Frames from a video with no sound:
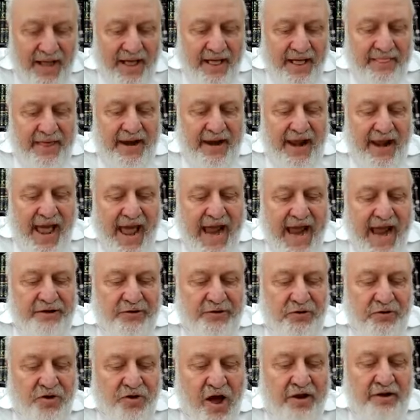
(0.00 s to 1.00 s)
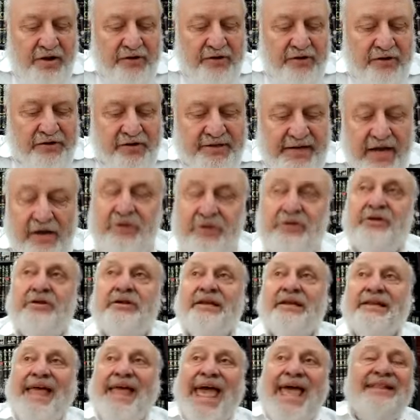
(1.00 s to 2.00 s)
Then today. So
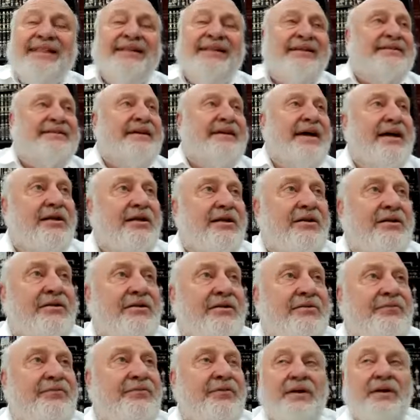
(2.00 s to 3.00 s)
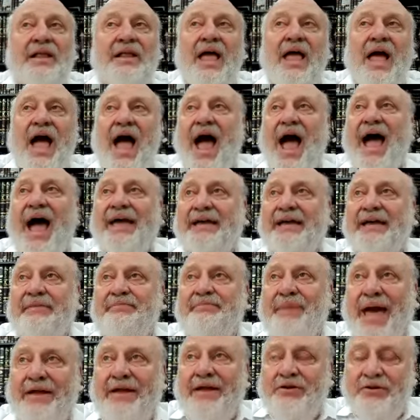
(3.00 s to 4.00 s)
the land itself, I can
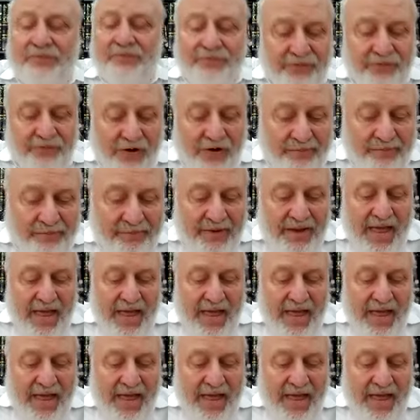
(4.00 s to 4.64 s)
ban you from.